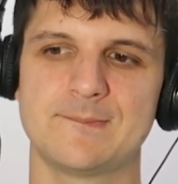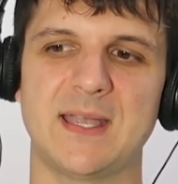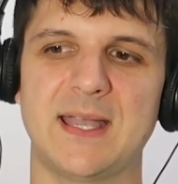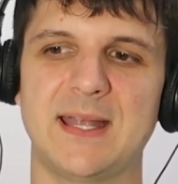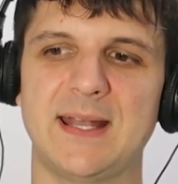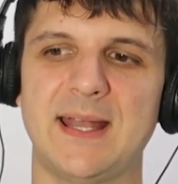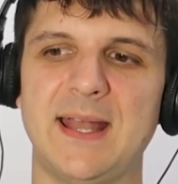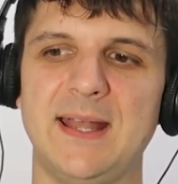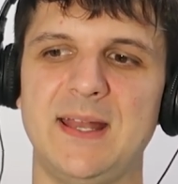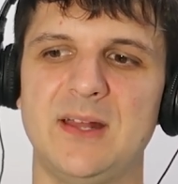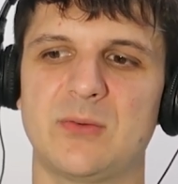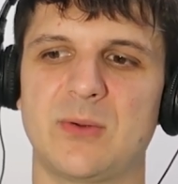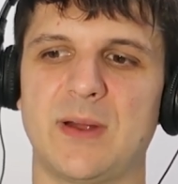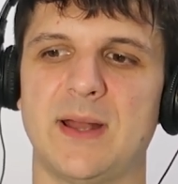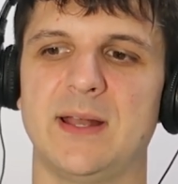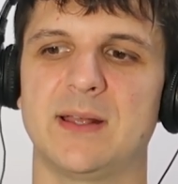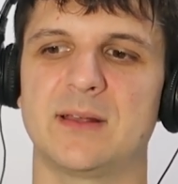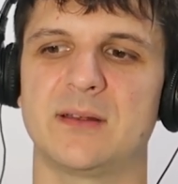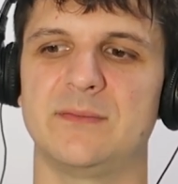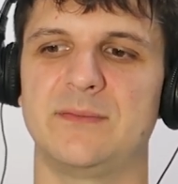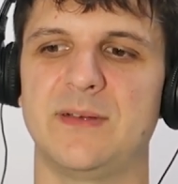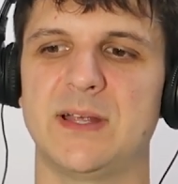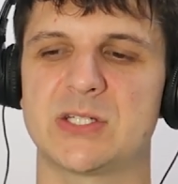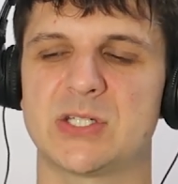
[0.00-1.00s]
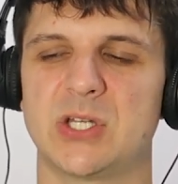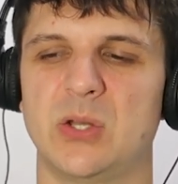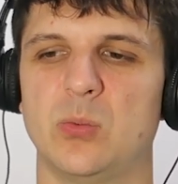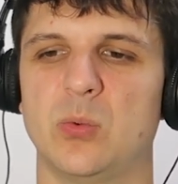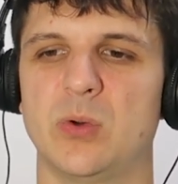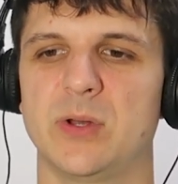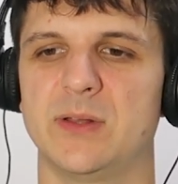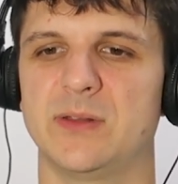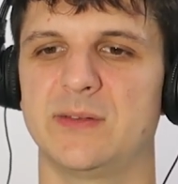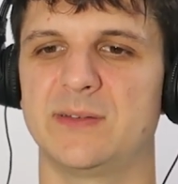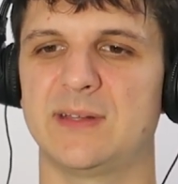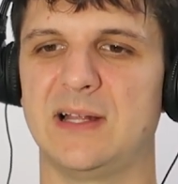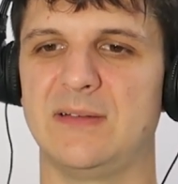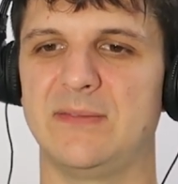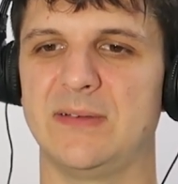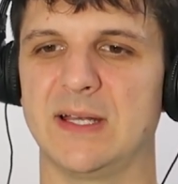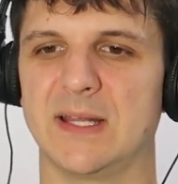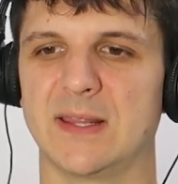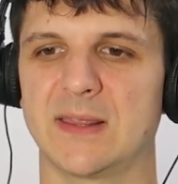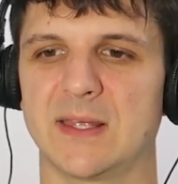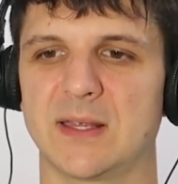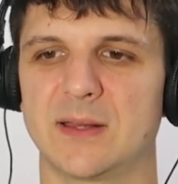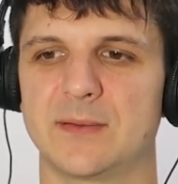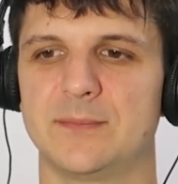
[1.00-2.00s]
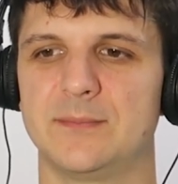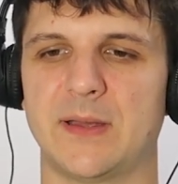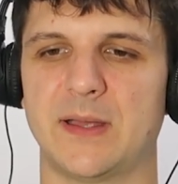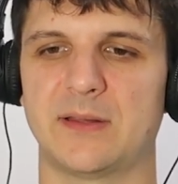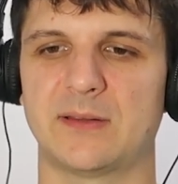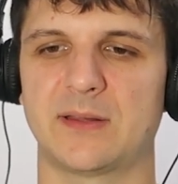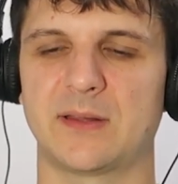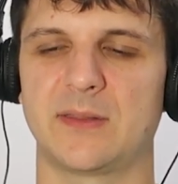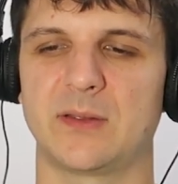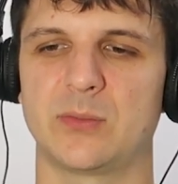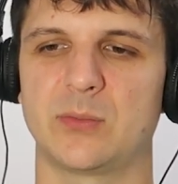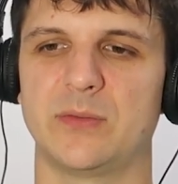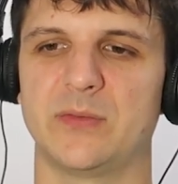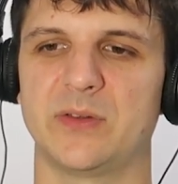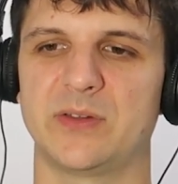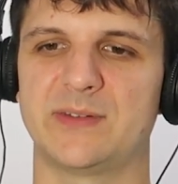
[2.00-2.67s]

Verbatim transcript: At any rate, a confession wouldn't solve anything, as I think we've